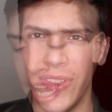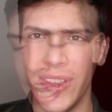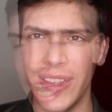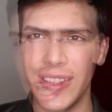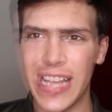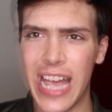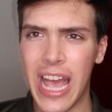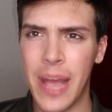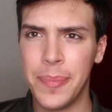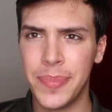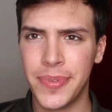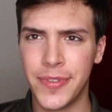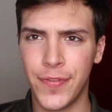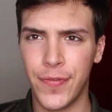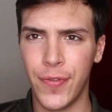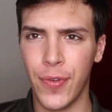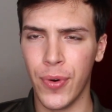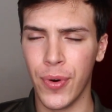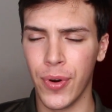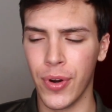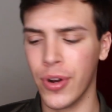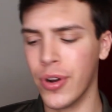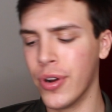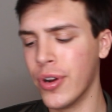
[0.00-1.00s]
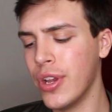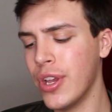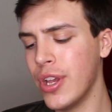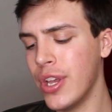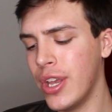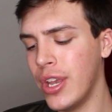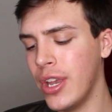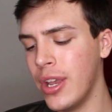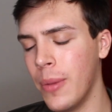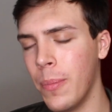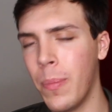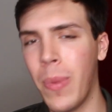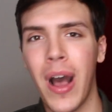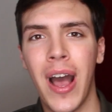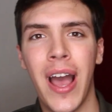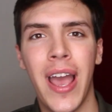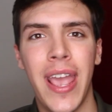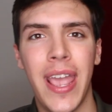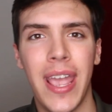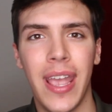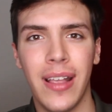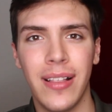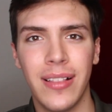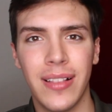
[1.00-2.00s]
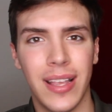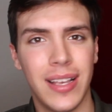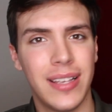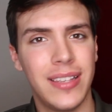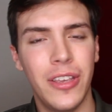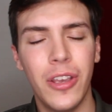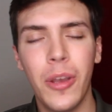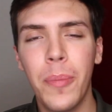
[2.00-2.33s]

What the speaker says: This app's for buying, like,